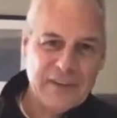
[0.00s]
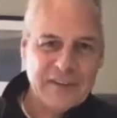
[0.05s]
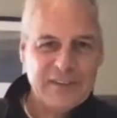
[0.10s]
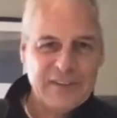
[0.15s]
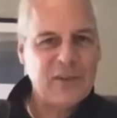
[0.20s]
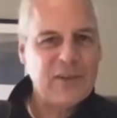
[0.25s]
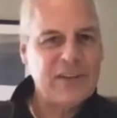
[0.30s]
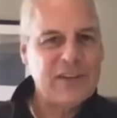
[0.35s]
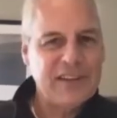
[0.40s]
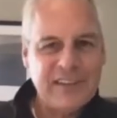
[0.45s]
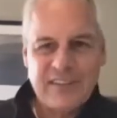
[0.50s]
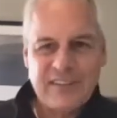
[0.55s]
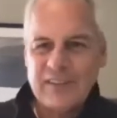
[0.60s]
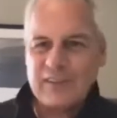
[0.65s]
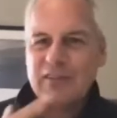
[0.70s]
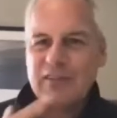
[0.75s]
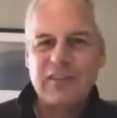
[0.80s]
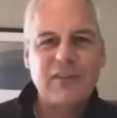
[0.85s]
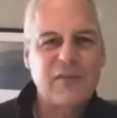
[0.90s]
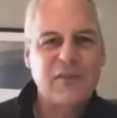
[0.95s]
So it's
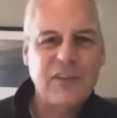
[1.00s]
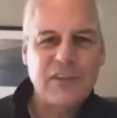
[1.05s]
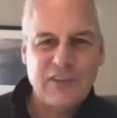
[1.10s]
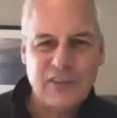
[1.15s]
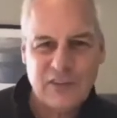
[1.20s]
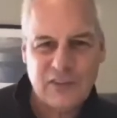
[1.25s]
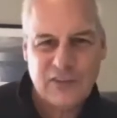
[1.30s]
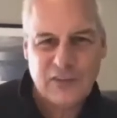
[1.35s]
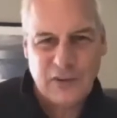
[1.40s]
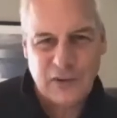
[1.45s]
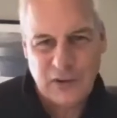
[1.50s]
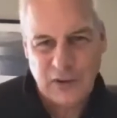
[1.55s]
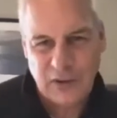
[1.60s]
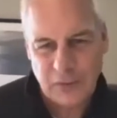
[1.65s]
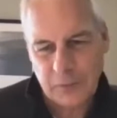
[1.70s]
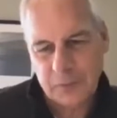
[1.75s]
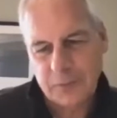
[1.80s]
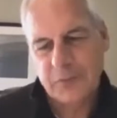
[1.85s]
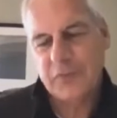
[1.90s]
just this vicious circle.